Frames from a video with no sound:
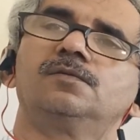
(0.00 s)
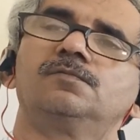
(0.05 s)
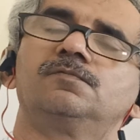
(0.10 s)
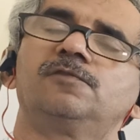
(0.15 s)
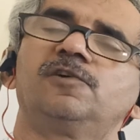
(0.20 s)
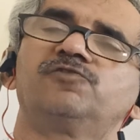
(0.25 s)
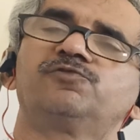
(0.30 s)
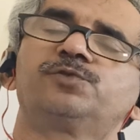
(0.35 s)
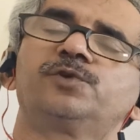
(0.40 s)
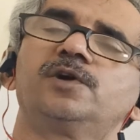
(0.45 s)

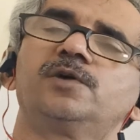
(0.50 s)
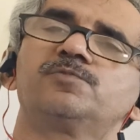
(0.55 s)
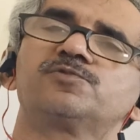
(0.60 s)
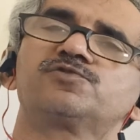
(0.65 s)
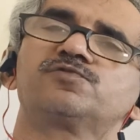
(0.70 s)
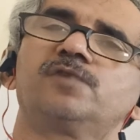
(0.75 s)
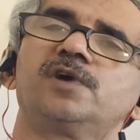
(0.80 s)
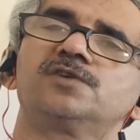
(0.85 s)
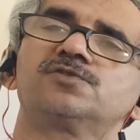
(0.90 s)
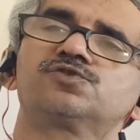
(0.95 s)
When
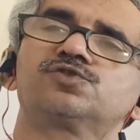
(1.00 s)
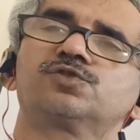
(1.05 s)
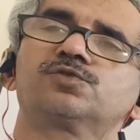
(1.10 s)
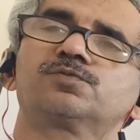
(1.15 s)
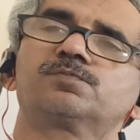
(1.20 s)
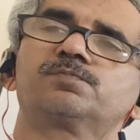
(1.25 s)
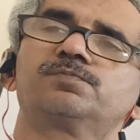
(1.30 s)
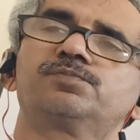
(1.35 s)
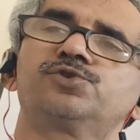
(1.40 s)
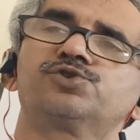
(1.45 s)
firms want to
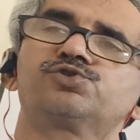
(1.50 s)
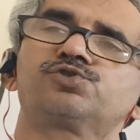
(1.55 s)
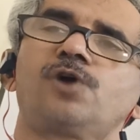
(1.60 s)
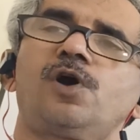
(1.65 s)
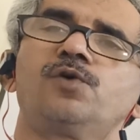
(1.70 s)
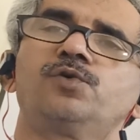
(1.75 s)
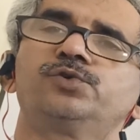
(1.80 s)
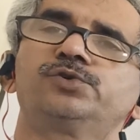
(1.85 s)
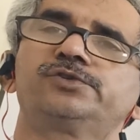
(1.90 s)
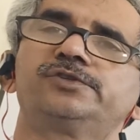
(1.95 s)
push
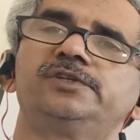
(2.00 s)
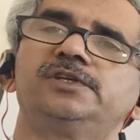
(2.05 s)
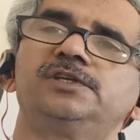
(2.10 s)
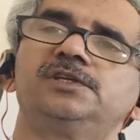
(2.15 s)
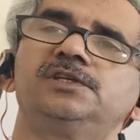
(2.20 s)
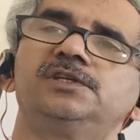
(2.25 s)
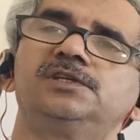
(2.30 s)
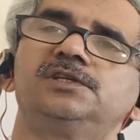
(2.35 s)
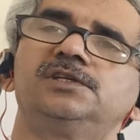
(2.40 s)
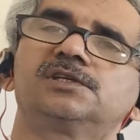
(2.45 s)
out
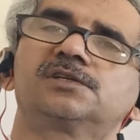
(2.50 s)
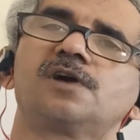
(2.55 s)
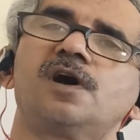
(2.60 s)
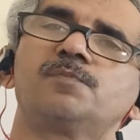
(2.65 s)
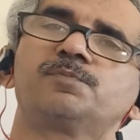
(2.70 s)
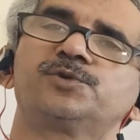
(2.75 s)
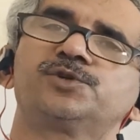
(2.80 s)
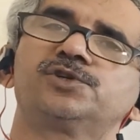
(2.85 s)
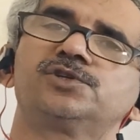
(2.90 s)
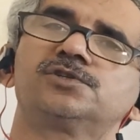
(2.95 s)
the
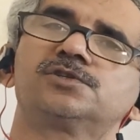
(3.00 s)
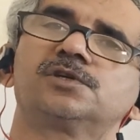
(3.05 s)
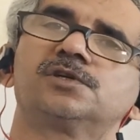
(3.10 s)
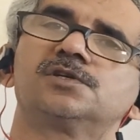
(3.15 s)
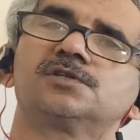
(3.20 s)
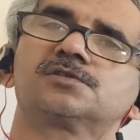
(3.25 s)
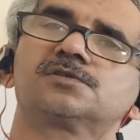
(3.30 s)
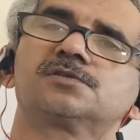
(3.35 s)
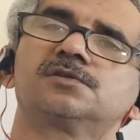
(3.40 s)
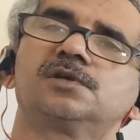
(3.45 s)

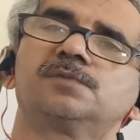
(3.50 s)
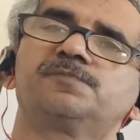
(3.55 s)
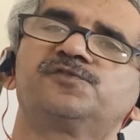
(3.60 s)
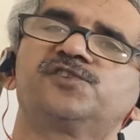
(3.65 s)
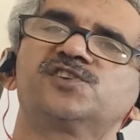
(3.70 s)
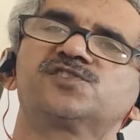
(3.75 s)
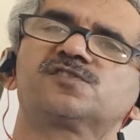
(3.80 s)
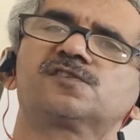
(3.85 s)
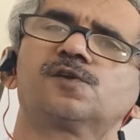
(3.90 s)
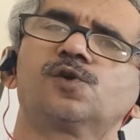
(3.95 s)
competitors with
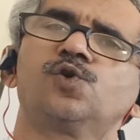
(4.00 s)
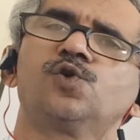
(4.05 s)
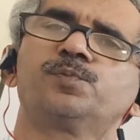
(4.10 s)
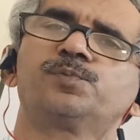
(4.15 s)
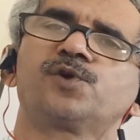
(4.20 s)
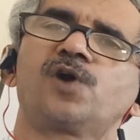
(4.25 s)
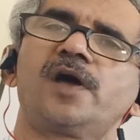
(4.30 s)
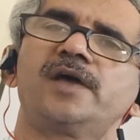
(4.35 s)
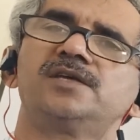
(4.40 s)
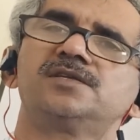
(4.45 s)
fixed low
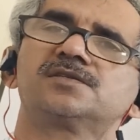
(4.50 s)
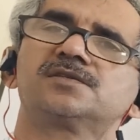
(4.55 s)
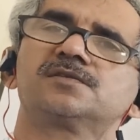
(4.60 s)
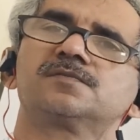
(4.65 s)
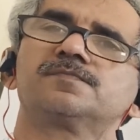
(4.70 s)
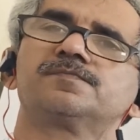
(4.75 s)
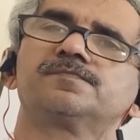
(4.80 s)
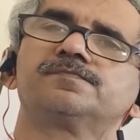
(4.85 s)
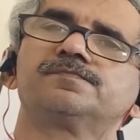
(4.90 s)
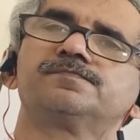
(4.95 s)
price,
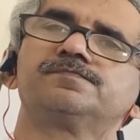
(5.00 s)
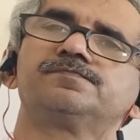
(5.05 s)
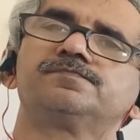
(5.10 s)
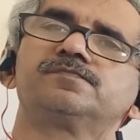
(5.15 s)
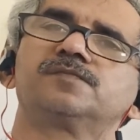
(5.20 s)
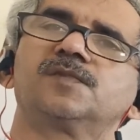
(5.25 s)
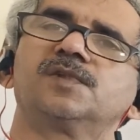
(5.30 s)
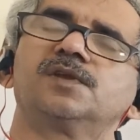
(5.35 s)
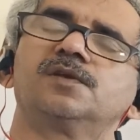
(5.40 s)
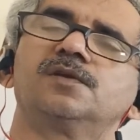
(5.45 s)

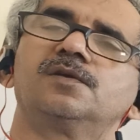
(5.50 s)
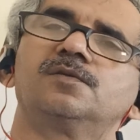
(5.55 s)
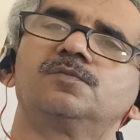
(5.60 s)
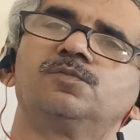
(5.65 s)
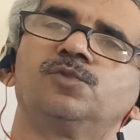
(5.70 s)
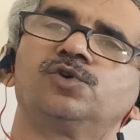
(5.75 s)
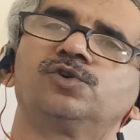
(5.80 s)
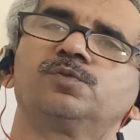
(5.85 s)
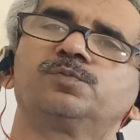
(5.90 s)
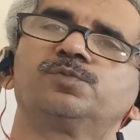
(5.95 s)

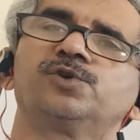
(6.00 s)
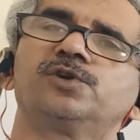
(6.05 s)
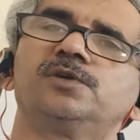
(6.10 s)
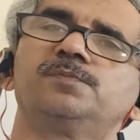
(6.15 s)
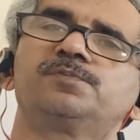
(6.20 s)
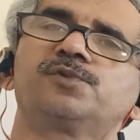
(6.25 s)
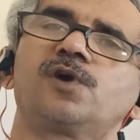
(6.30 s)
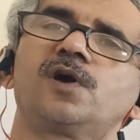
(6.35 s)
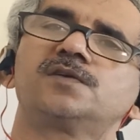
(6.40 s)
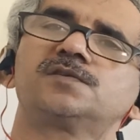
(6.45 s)
monopoly
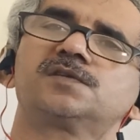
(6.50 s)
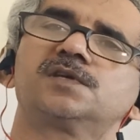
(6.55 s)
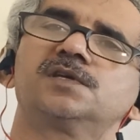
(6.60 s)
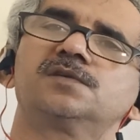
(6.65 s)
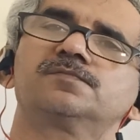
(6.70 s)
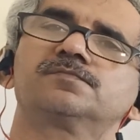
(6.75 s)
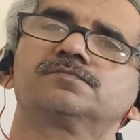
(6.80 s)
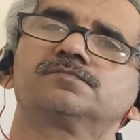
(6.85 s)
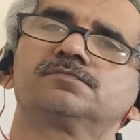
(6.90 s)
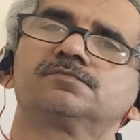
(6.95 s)

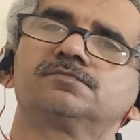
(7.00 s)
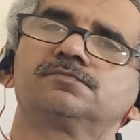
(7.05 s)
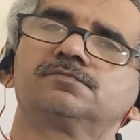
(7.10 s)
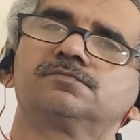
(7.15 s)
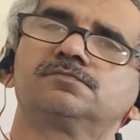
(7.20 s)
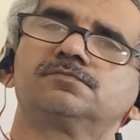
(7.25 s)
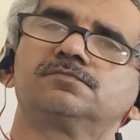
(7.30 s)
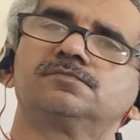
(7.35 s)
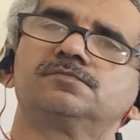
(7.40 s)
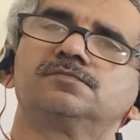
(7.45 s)
pricing,
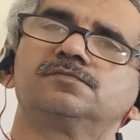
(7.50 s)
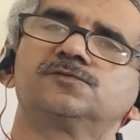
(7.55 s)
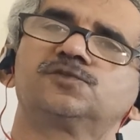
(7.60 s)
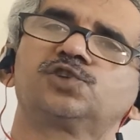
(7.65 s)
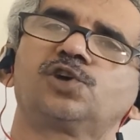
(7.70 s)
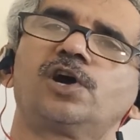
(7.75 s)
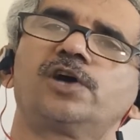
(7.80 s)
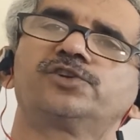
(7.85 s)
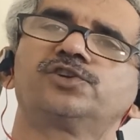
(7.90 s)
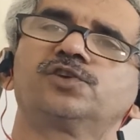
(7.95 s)

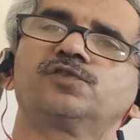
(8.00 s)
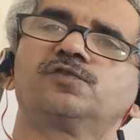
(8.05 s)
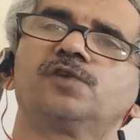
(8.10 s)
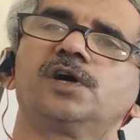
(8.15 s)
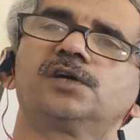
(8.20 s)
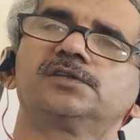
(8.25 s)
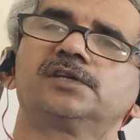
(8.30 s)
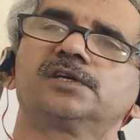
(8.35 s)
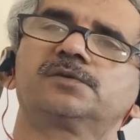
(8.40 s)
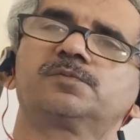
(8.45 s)
charging
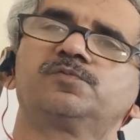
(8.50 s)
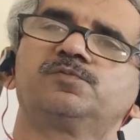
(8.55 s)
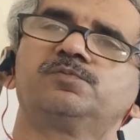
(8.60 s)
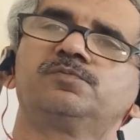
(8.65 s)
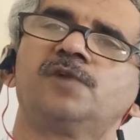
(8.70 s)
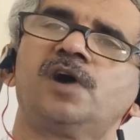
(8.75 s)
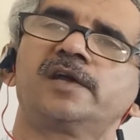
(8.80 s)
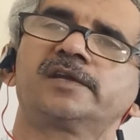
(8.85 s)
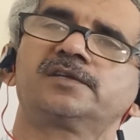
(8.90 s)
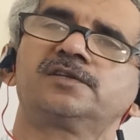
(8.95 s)
what the
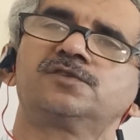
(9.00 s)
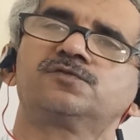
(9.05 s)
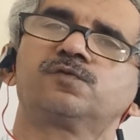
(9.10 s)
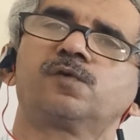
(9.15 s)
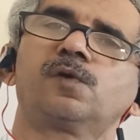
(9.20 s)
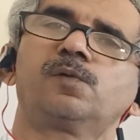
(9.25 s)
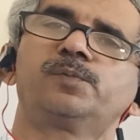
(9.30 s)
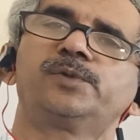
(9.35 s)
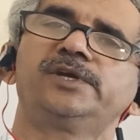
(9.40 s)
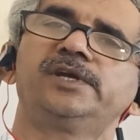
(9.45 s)
market
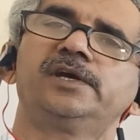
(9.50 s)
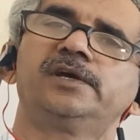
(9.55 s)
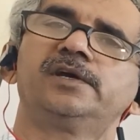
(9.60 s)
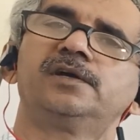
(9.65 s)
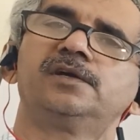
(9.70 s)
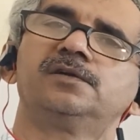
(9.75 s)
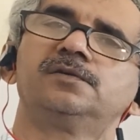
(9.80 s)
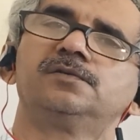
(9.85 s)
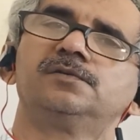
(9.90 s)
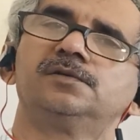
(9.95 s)
will
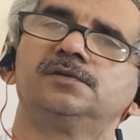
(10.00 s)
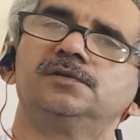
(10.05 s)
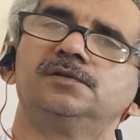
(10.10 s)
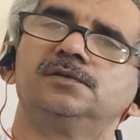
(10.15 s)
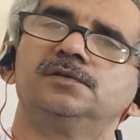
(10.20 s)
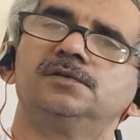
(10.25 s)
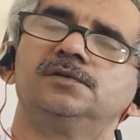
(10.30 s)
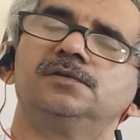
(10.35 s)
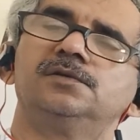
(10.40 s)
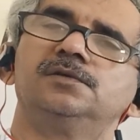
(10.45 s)
bear,
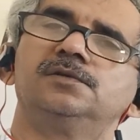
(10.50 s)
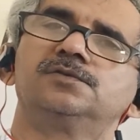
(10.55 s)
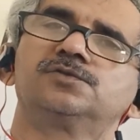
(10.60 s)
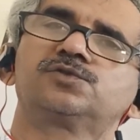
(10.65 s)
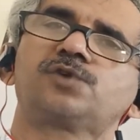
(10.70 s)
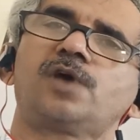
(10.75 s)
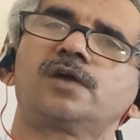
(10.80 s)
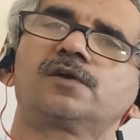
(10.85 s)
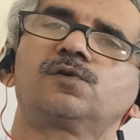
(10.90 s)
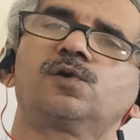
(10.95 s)

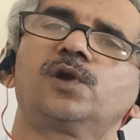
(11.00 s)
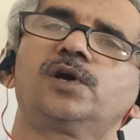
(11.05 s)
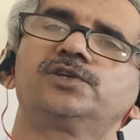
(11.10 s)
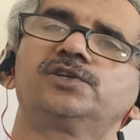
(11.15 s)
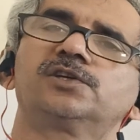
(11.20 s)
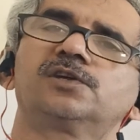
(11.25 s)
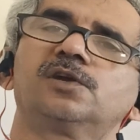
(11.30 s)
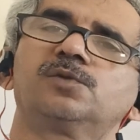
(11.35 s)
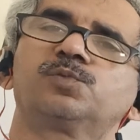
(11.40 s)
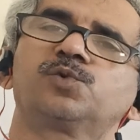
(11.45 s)

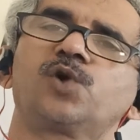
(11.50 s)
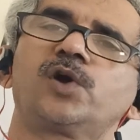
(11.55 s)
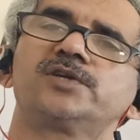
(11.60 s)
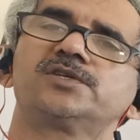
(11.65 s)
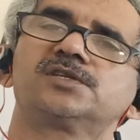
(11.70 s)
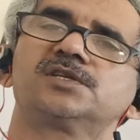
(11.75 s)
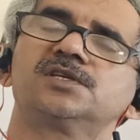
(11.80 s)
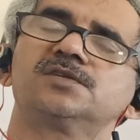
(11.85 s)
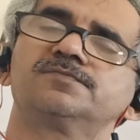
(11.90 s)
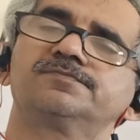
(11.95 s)
psychological
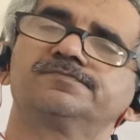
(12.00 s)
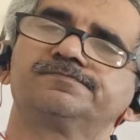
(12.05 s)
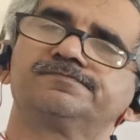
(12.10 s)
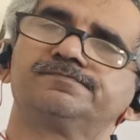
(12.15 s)
pricing,